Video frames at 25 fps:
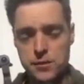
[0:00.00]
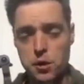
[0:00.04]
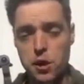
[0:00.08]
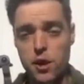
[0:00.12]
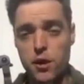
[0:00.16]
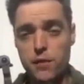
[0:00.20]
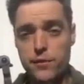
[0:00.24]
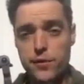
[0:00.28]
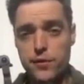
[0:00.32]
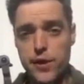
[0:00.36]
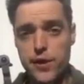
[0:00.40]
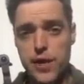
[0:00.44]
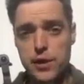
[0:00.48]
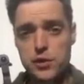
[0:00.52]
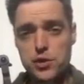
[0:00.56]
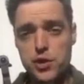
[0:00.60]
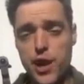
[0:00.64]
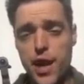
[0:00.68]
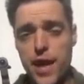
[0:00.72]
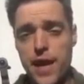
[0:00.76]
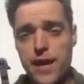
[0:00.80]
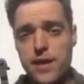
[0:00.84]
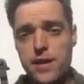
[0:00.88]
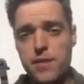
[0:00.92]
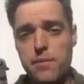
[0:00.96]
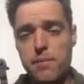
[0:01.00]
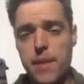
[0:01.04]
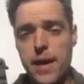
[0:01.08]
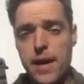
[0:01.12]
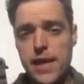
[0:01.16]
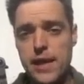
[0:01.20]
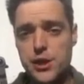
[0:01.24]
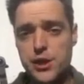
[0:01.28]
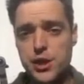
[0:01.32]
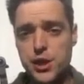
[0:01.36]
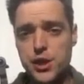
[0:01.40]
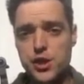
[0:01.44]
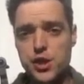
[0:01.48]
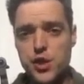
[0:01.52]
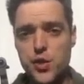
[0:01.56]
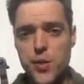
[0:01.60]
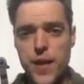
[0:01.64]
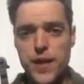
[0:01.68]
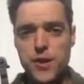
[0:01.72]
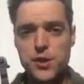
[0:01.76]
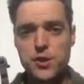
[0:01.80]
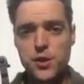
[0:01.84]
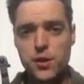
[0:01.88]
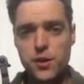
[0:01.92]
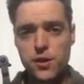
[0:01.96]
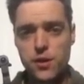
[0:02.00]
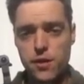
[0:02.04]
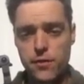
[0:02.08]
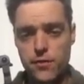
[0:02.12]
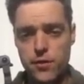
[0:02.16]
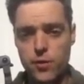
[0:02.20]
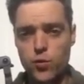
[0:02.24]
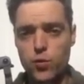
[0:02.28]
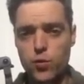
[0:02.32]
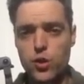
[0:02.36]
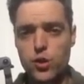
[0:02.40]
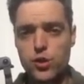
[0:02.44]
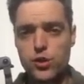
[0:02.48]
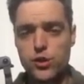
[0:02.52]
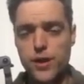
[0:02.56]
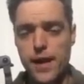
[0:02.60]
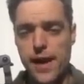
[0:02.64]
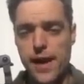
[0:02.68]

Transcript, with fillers: Harvard-educated managing director of the World